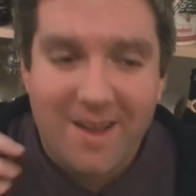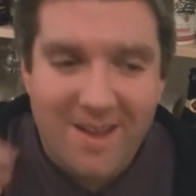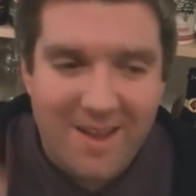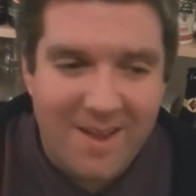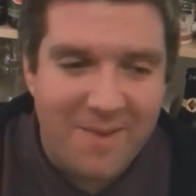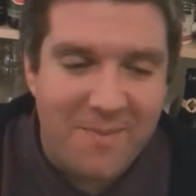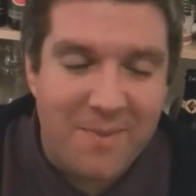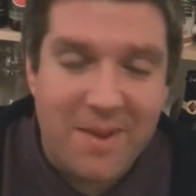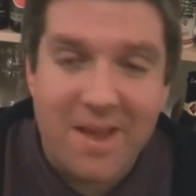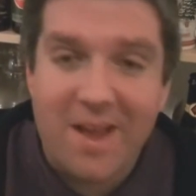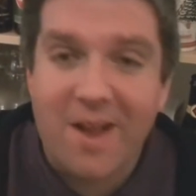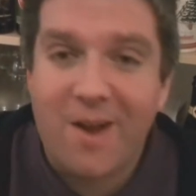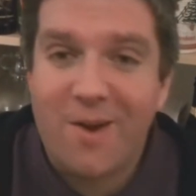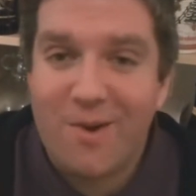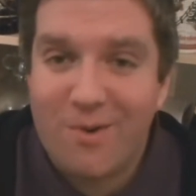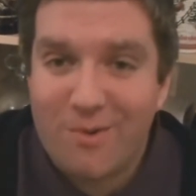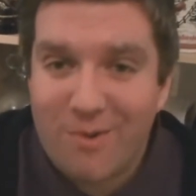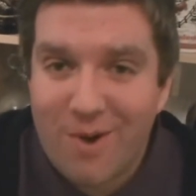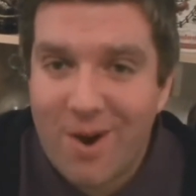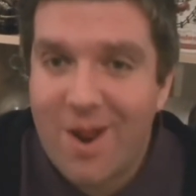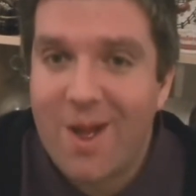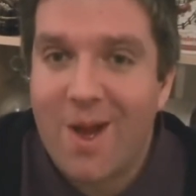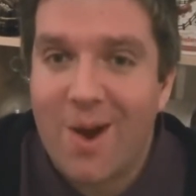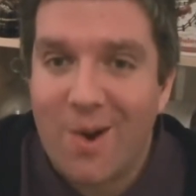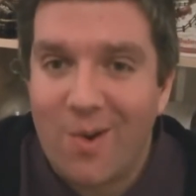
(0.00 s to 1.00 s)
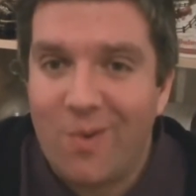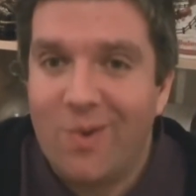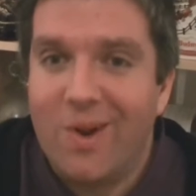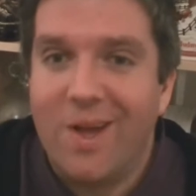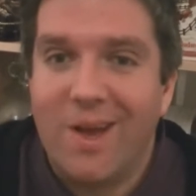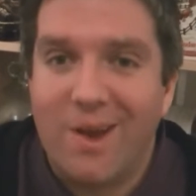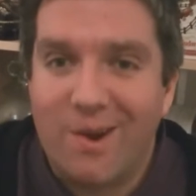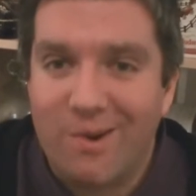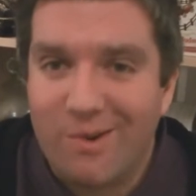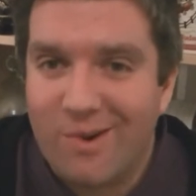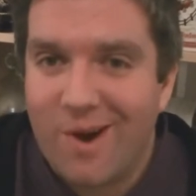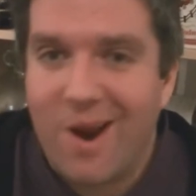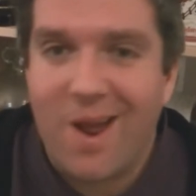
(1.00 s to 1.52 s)
I mean,
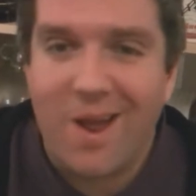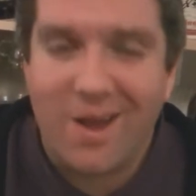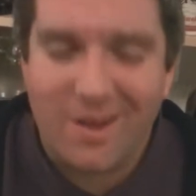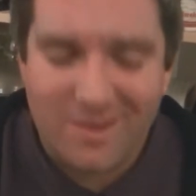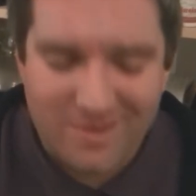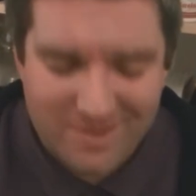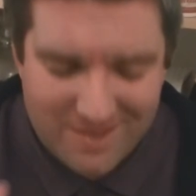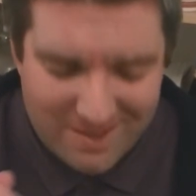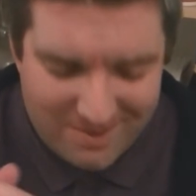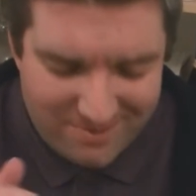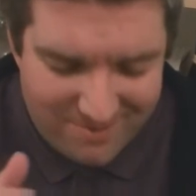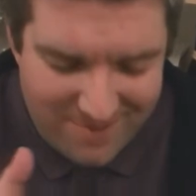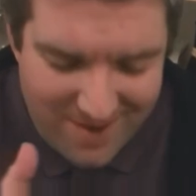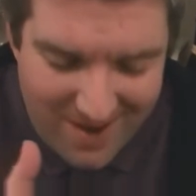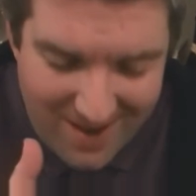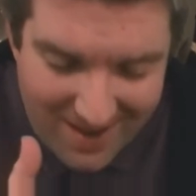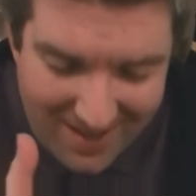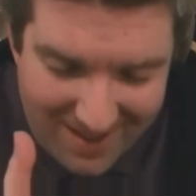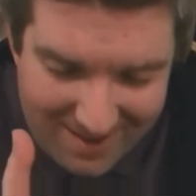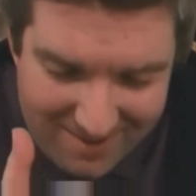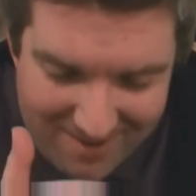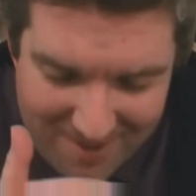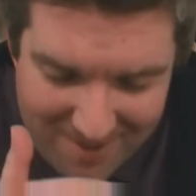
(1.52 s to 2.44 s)
Crayola crayons. It really